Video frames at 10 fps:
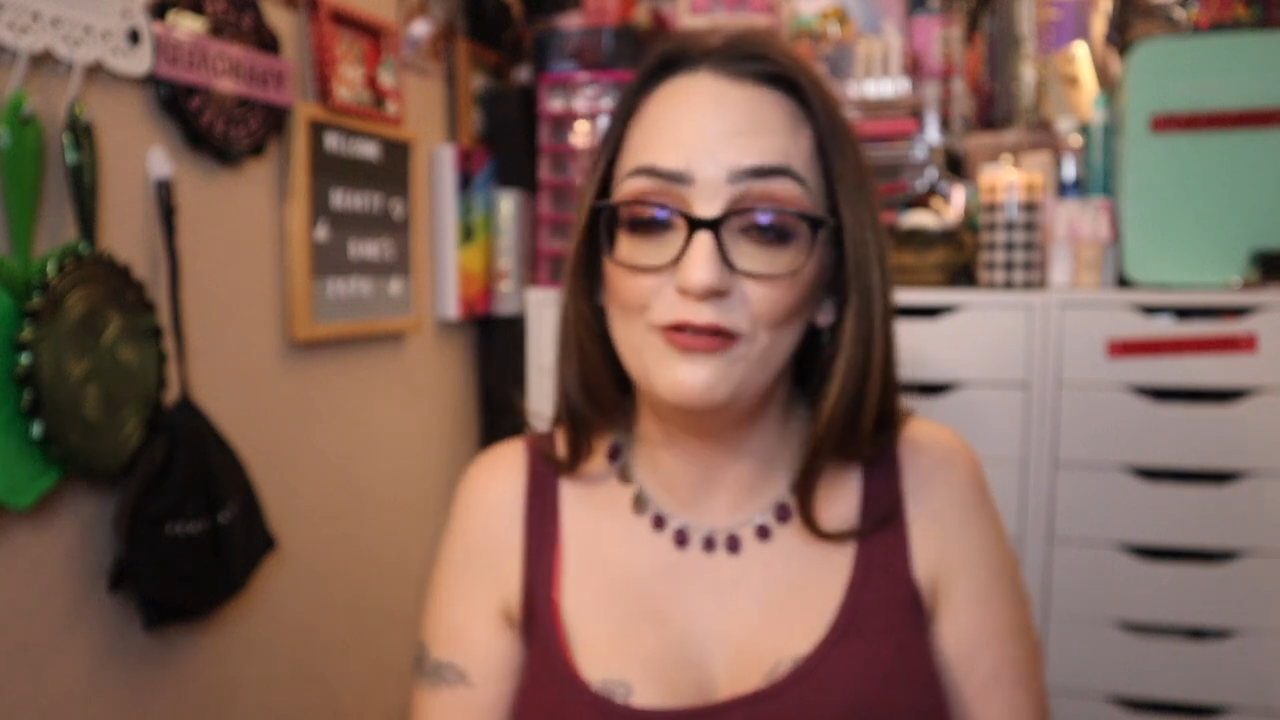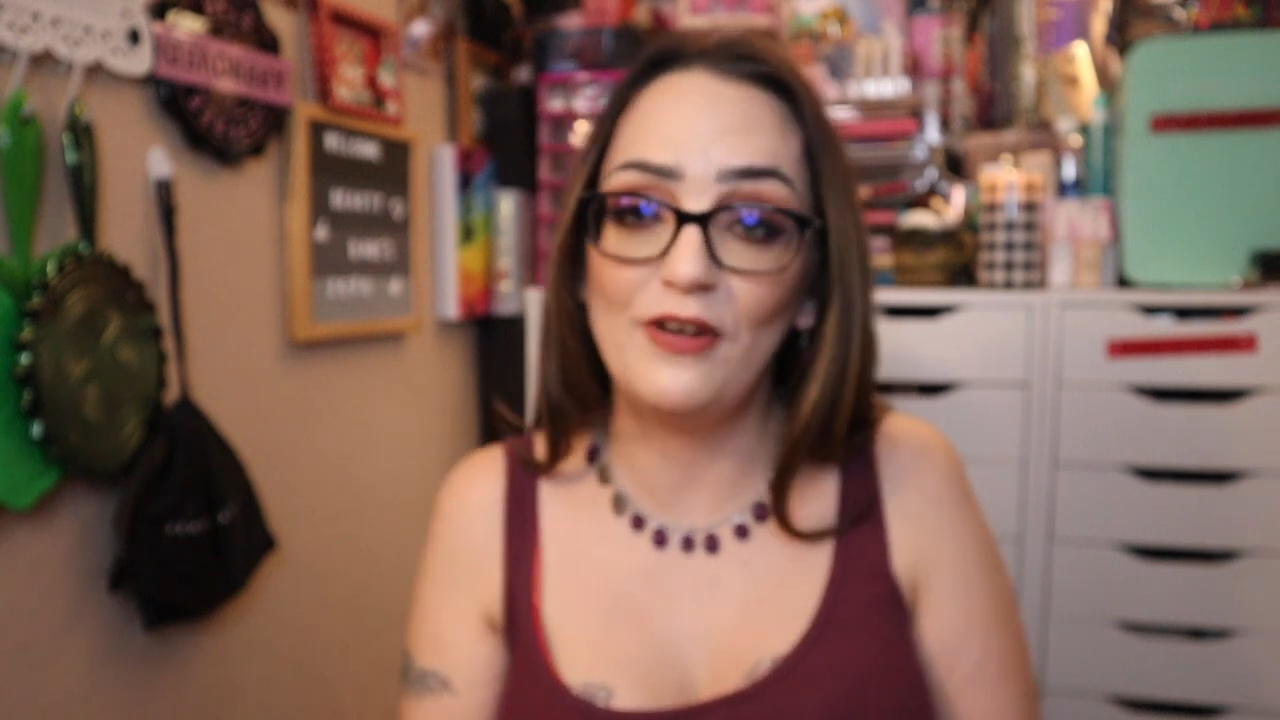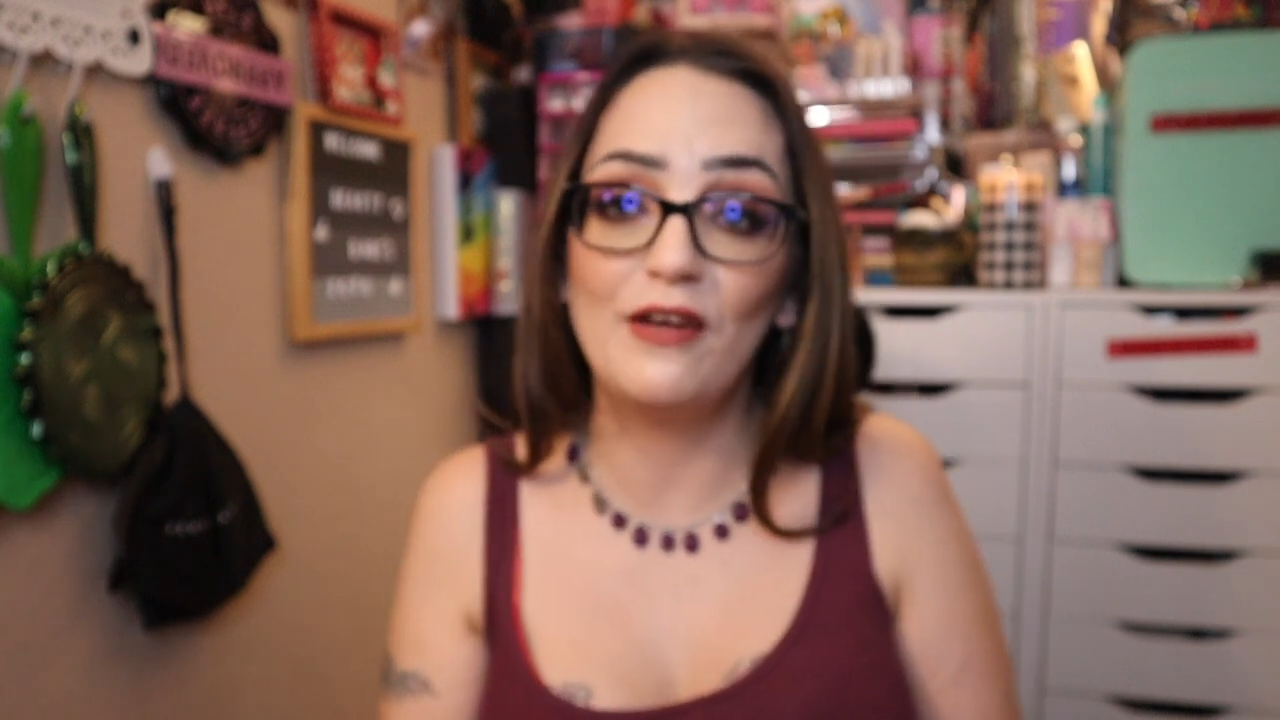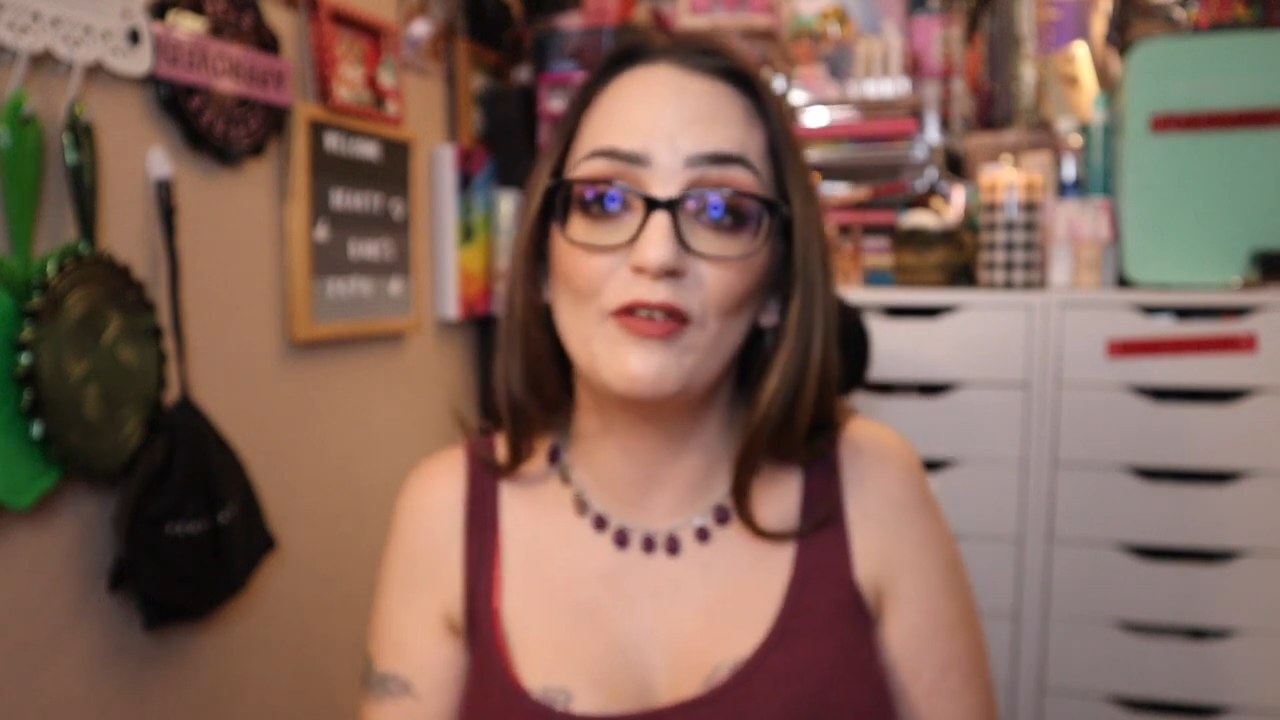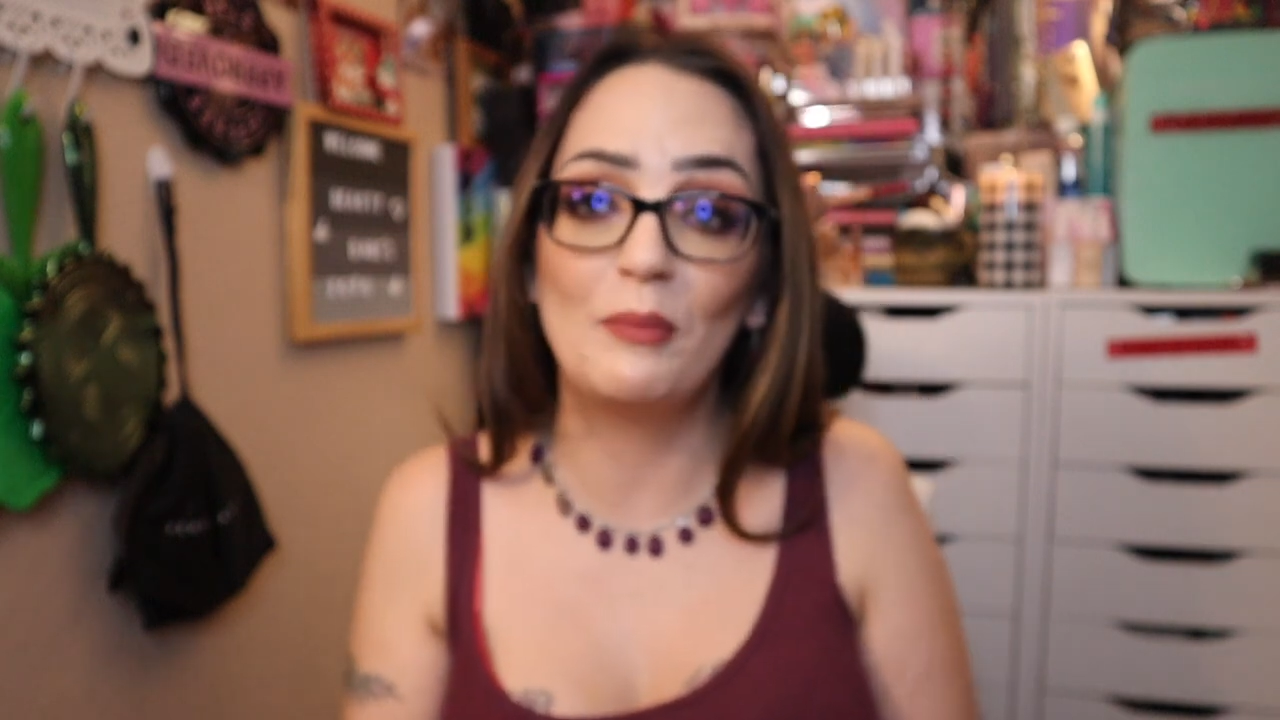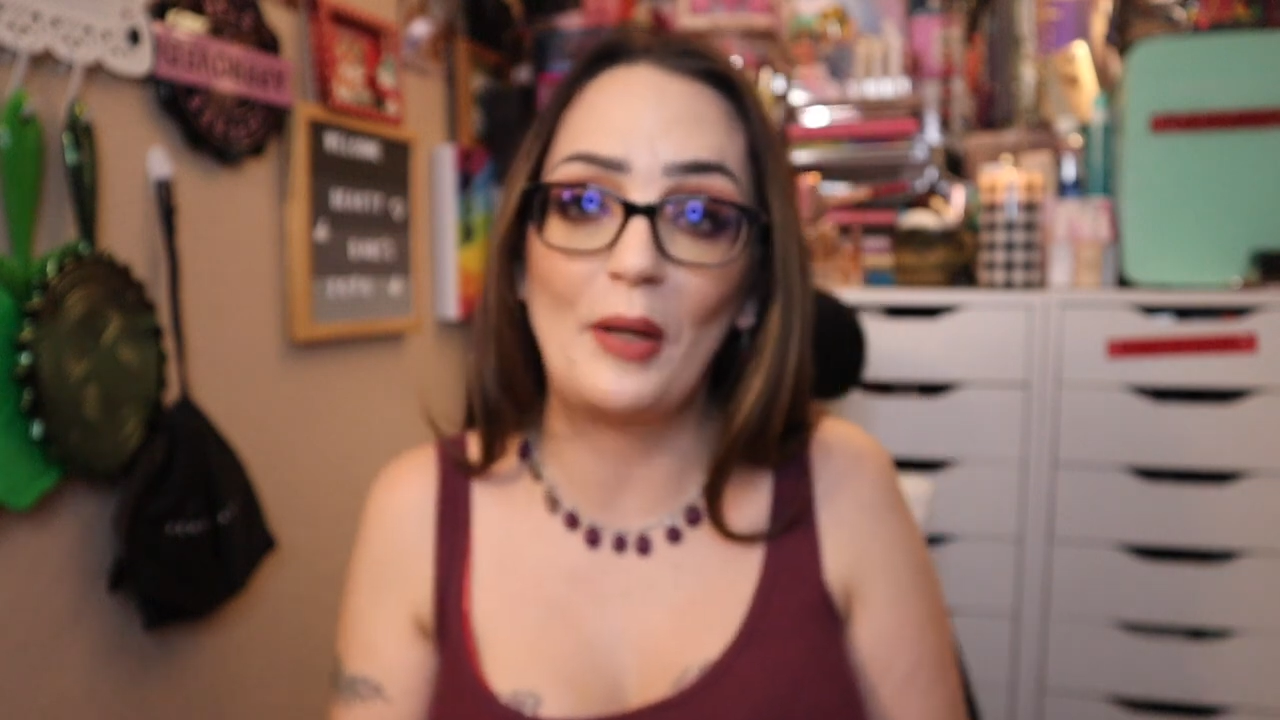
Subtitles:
favorite